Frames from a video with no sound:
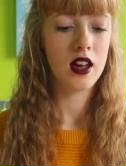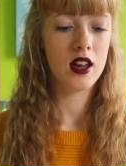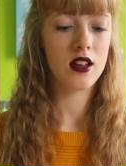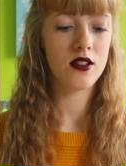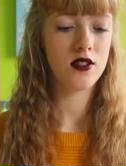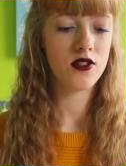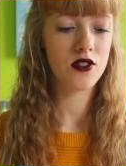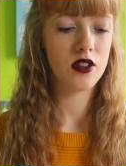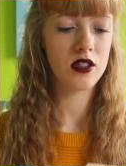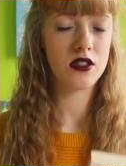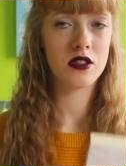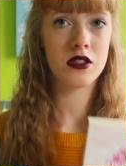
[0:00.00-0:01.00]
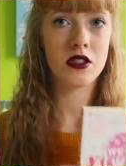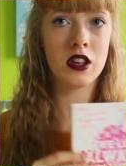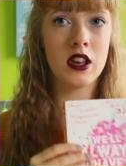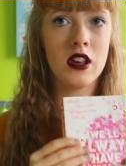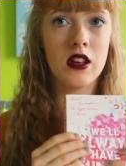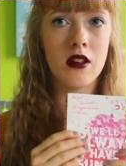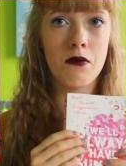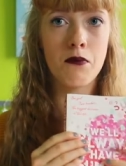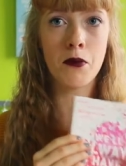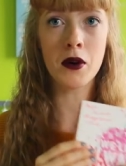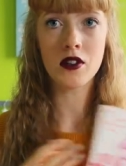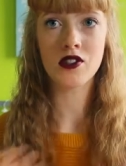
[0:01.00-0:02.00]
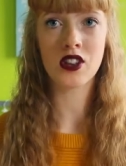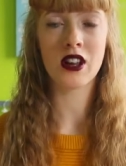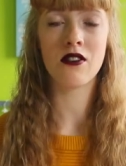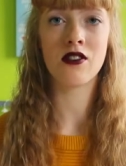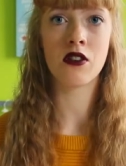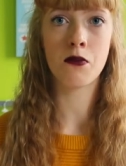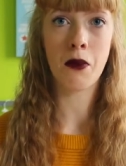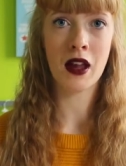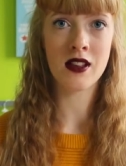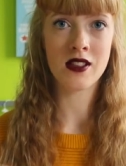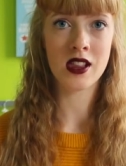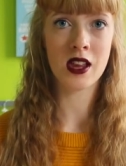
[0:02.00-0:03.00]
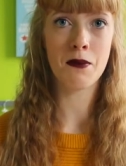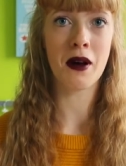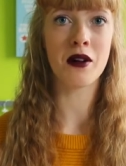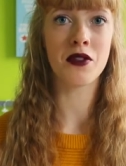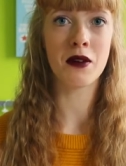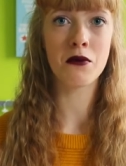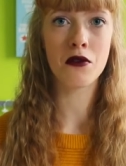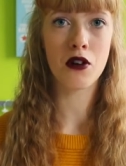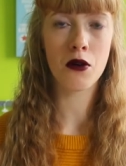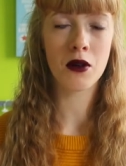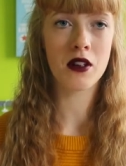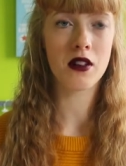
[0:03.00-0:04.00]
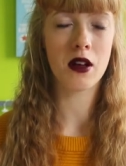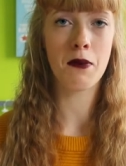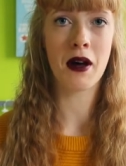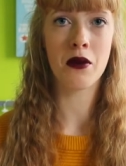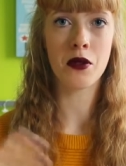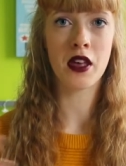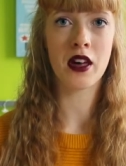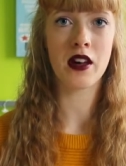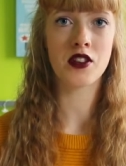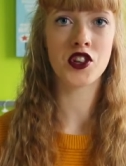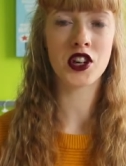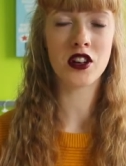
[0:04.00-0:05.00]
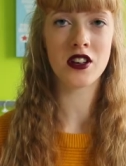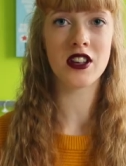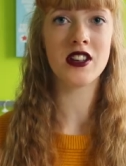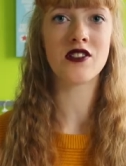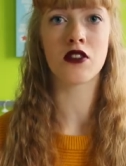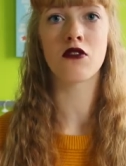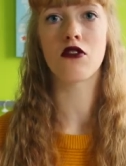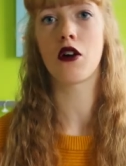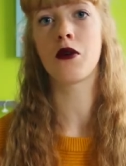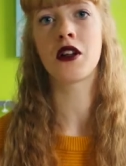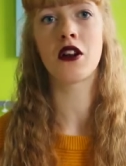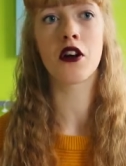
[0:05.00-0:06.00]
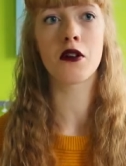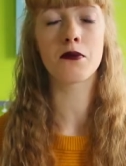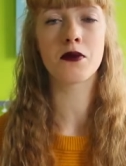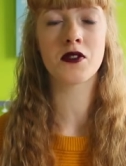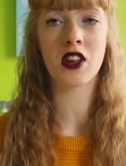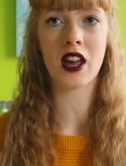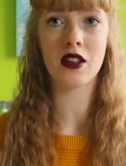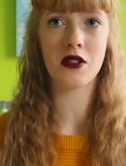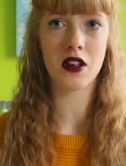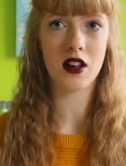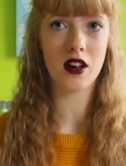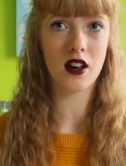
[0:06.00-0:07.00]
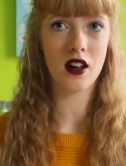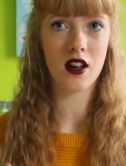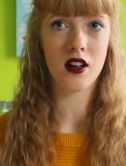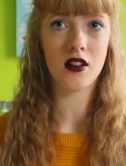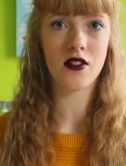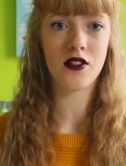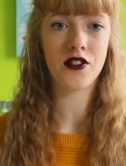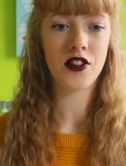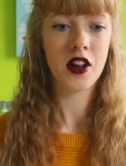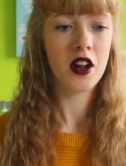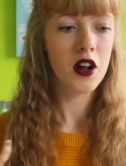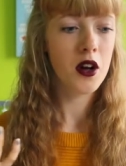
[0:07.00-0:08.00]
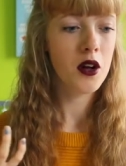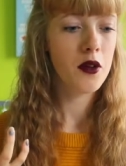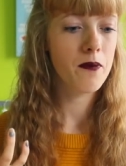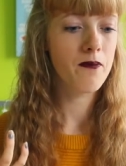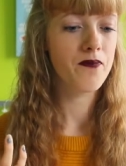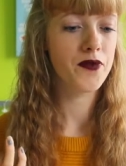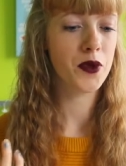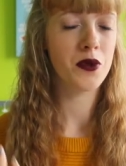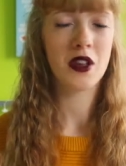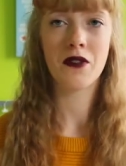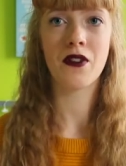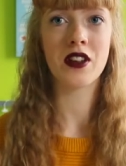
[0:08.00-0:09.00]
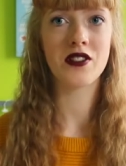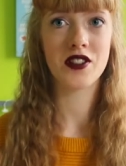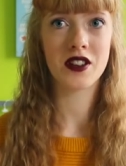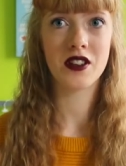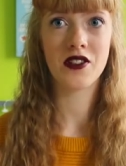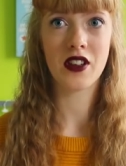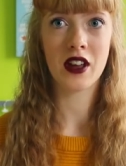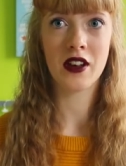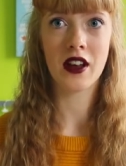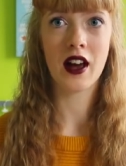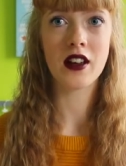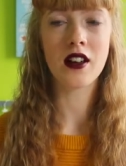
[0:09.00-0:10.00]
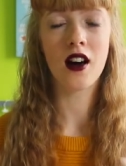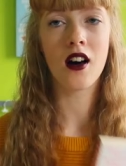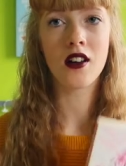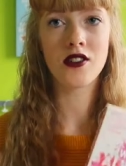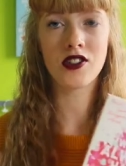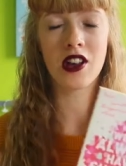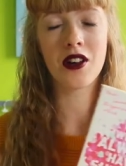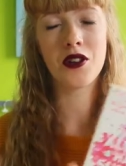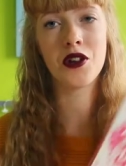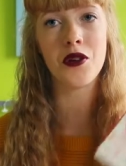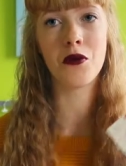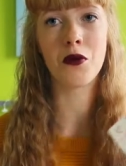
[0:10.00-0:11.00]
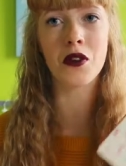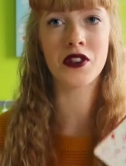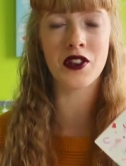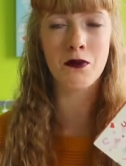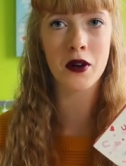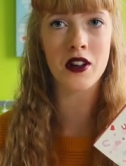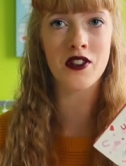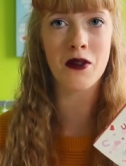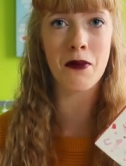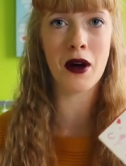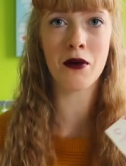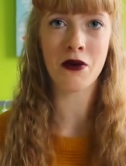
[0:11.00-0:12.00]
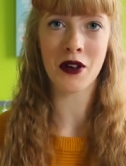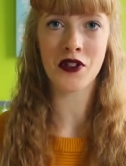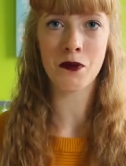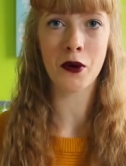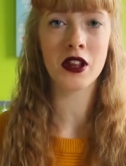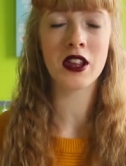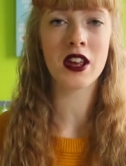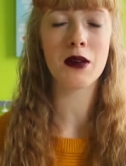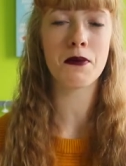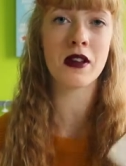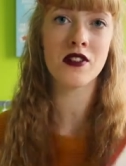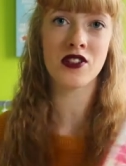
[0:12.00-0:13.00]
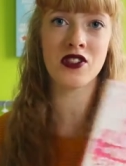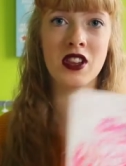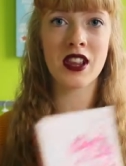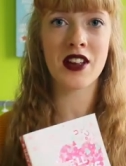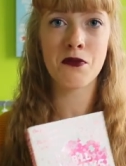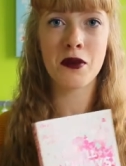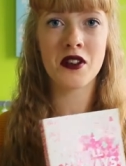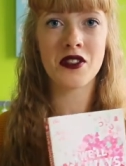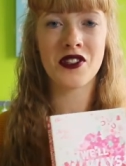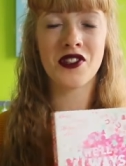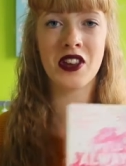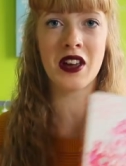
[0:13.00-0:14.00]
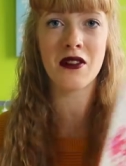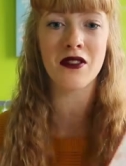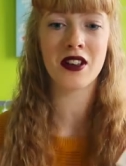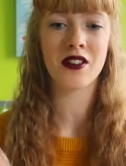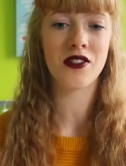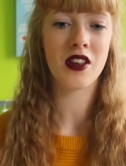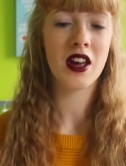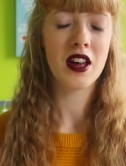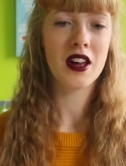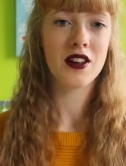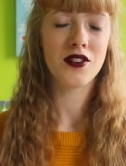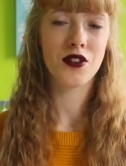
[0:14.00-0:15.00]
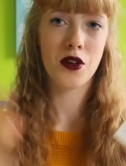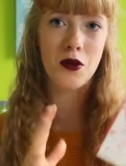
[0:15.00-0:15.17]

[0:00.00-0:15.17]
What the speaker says: And the book series is basically about them growing, about their journeys and growing up together and all the adventures. And I can't tell you what this book is about without spoiling it, because it's the last book of the series. So